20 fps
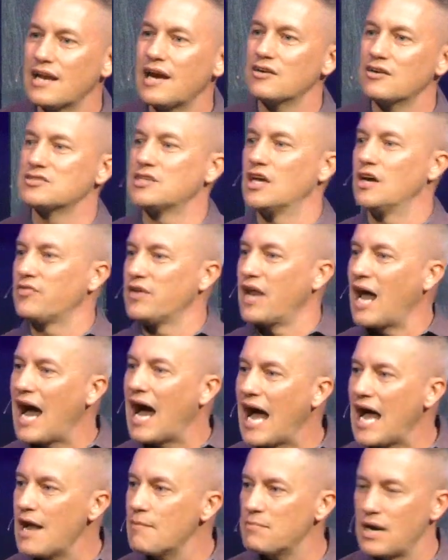ourselves and
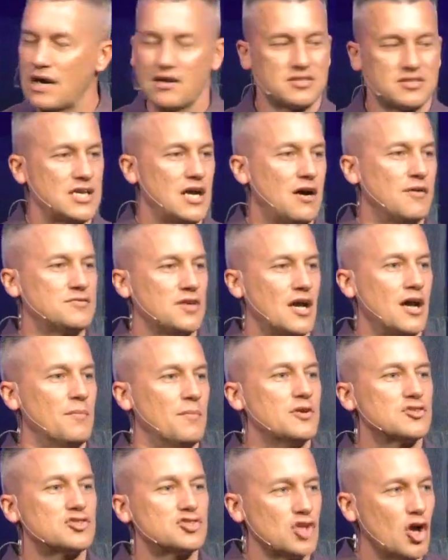hyped ourselves
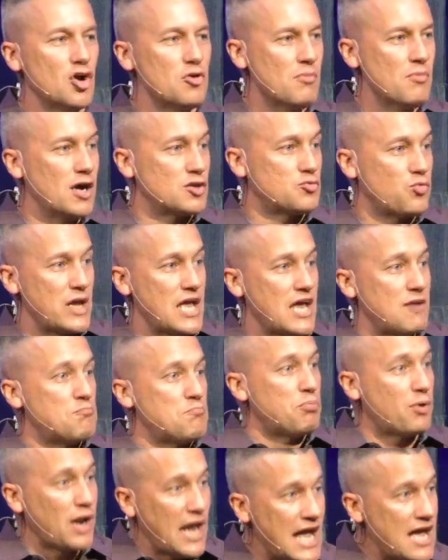up so much. We had
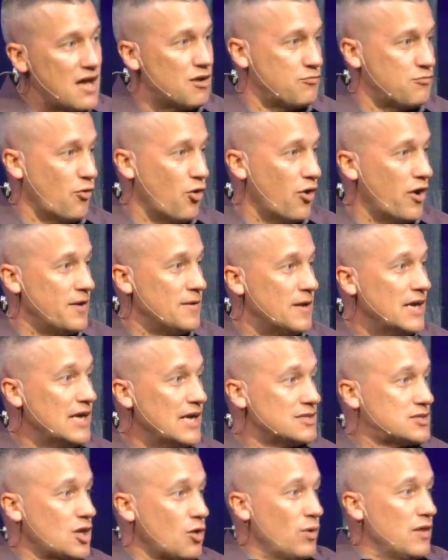planned for it.
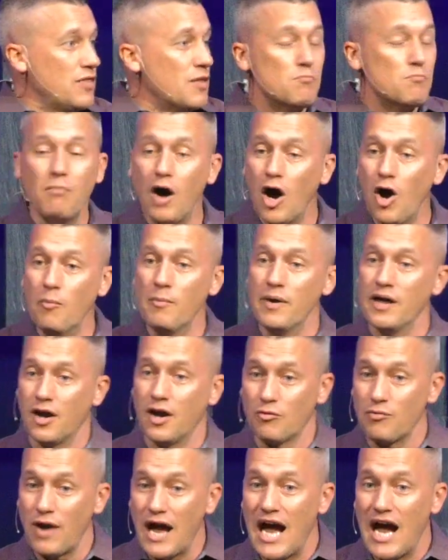So when the moment
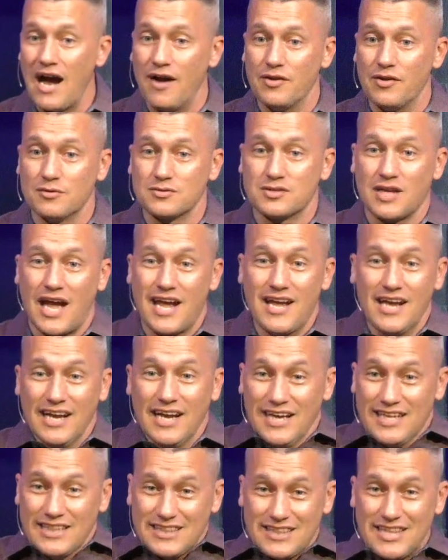arrived, it was like,
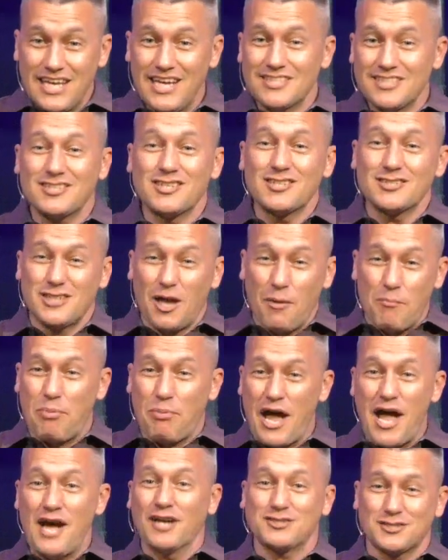this is the
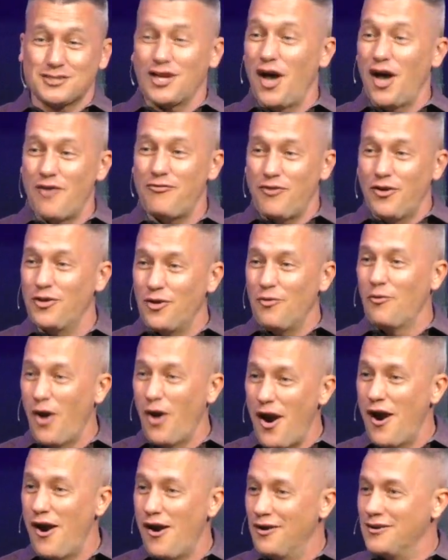best stuff on the
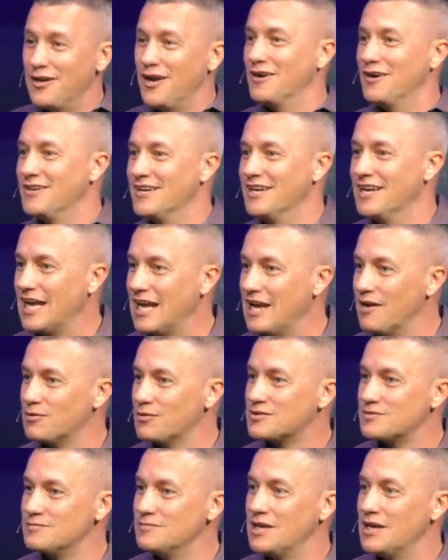world. You know, it
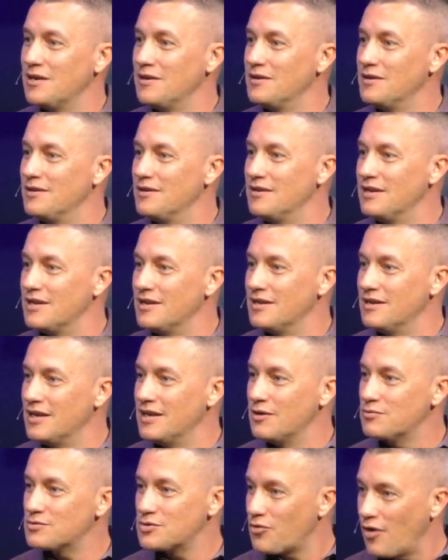was
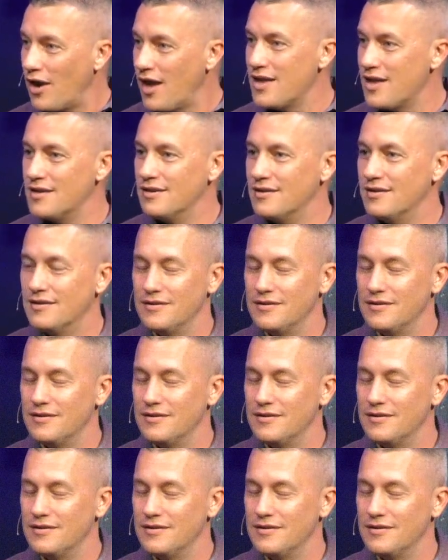great.